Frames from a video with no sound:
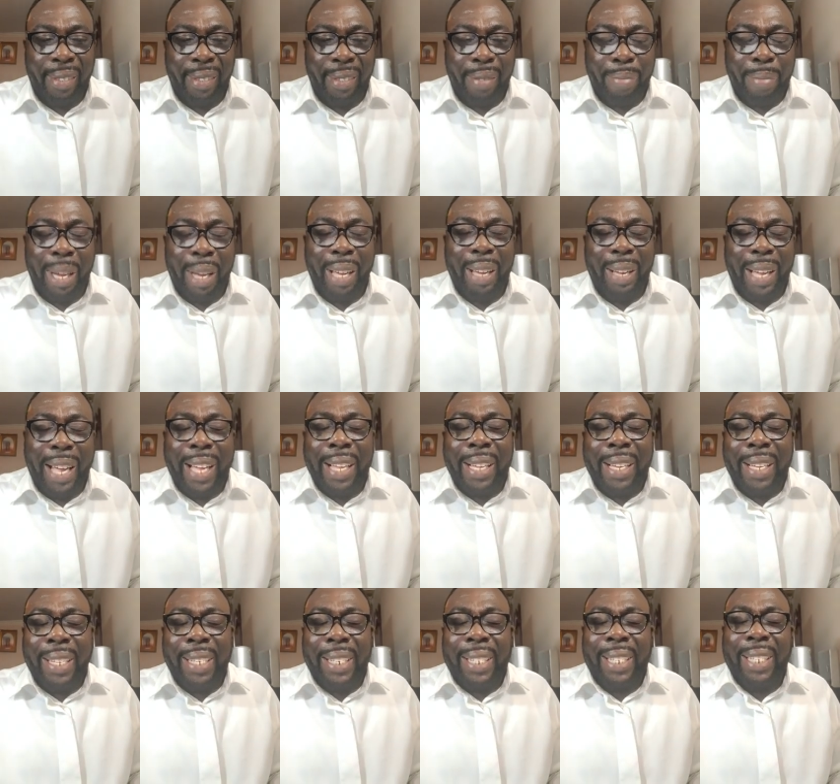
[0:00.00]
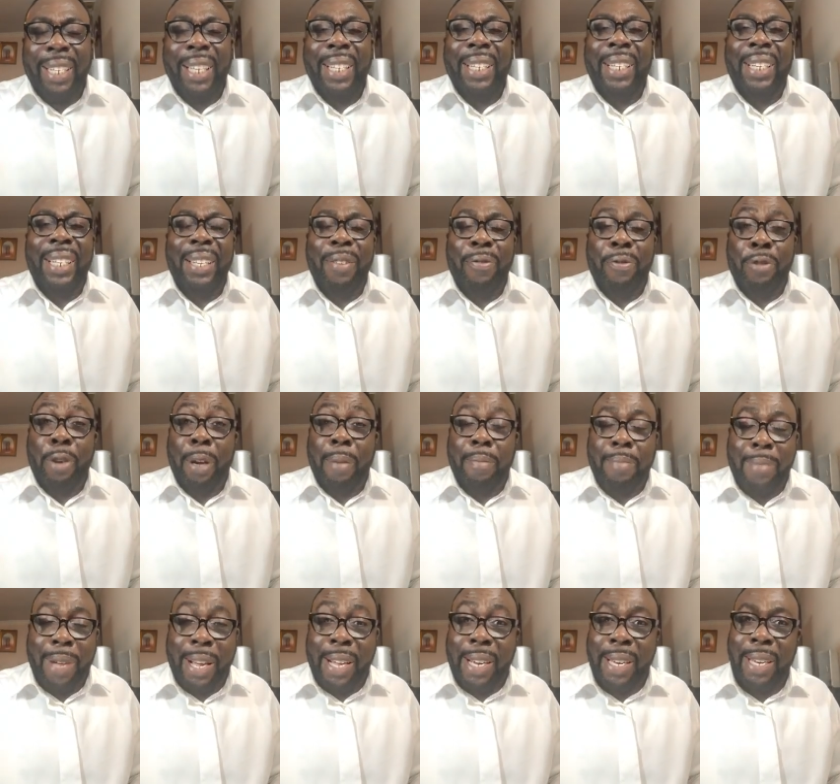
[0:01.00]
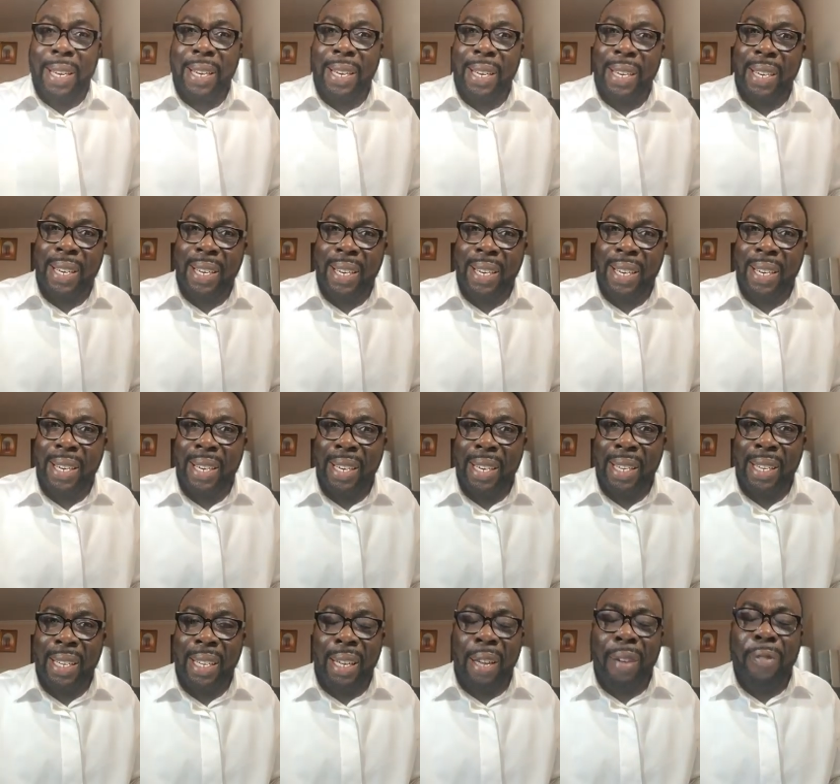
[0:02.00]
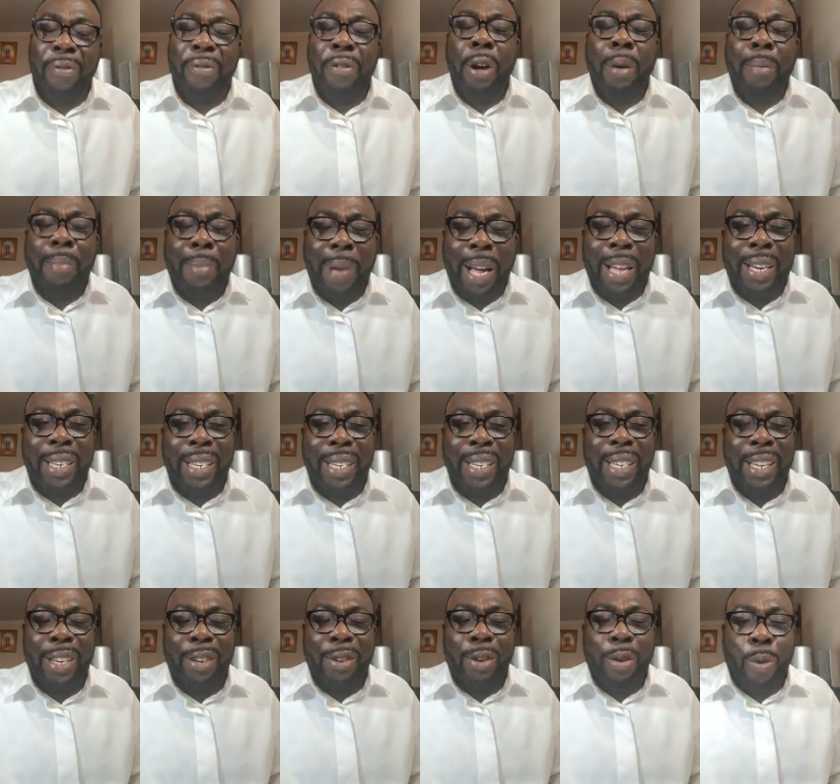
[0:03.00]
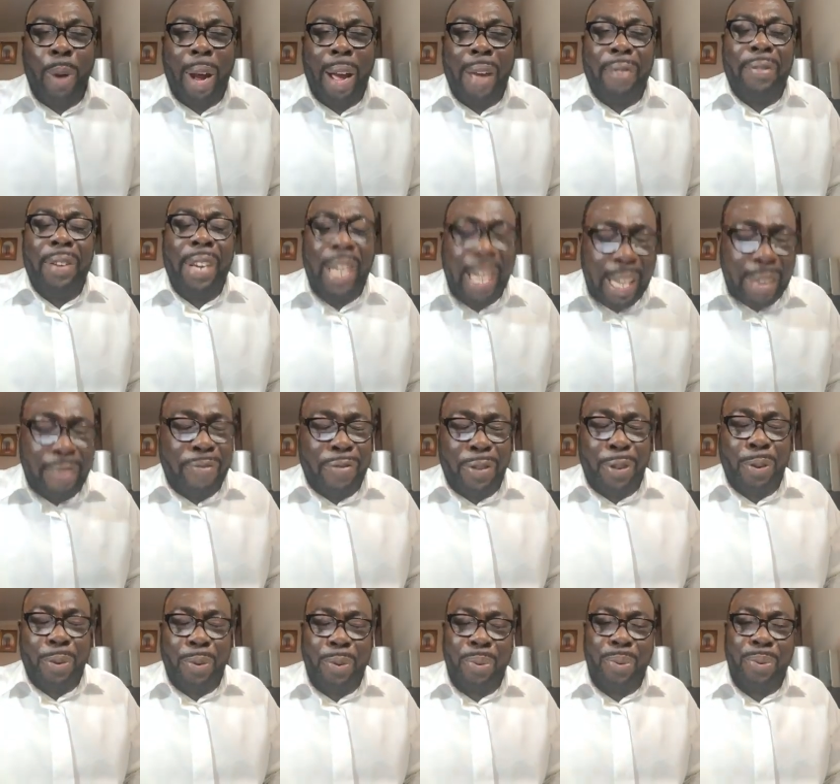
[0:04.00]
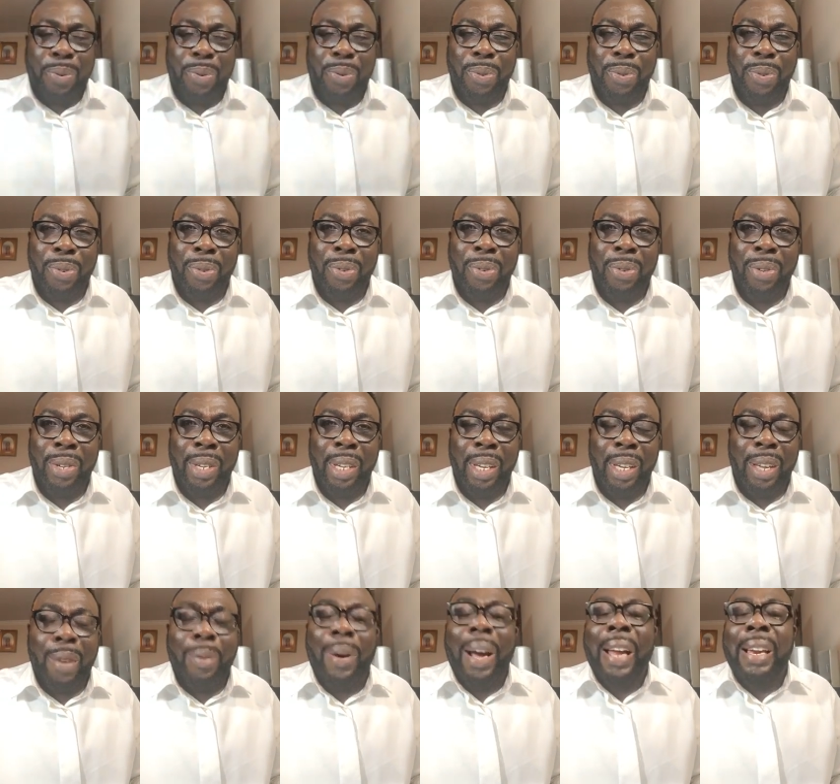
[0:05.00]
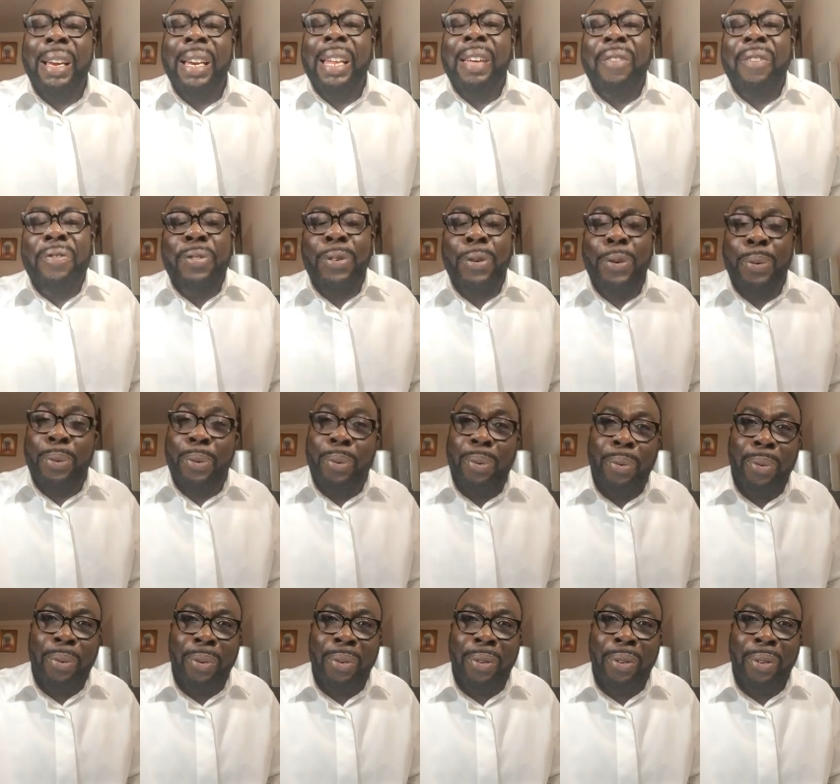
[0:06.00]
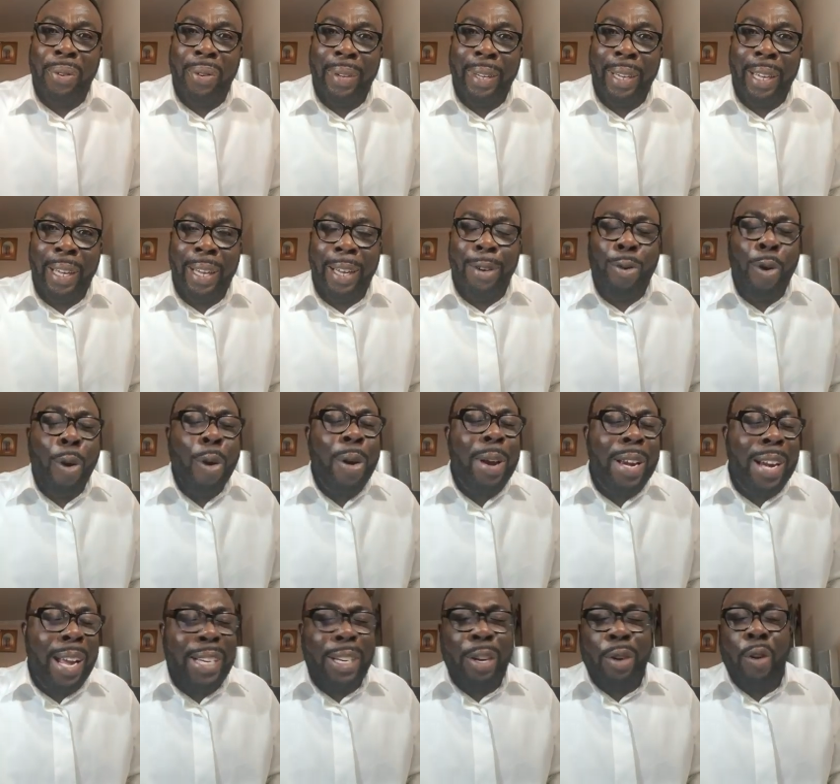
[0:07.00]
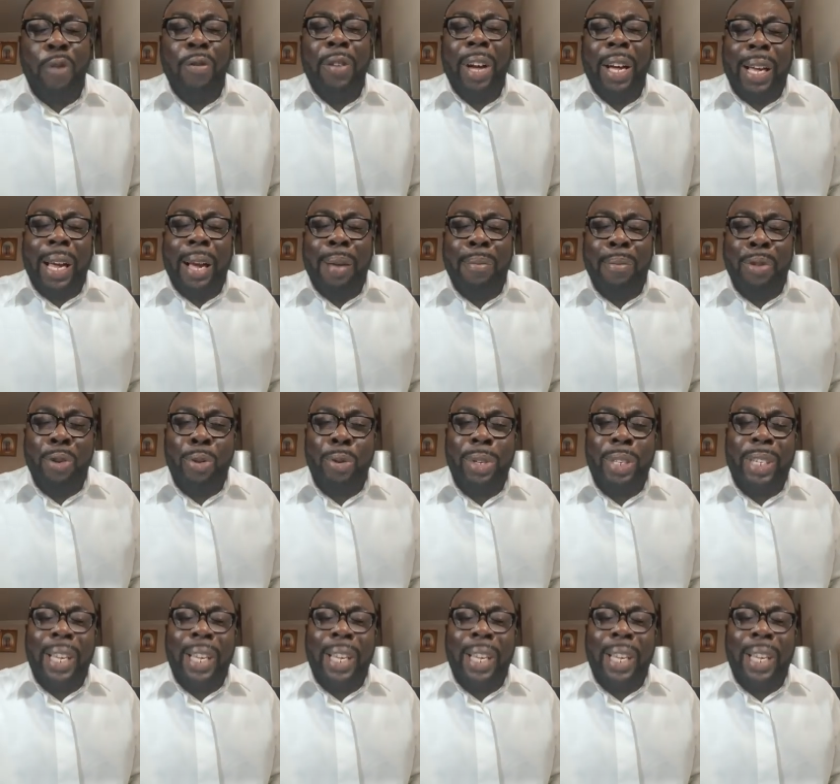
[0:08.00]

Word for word: My uncle said, if you're a man, if you're a man and your wife leave you, your wife leave you, don't let it overcome you.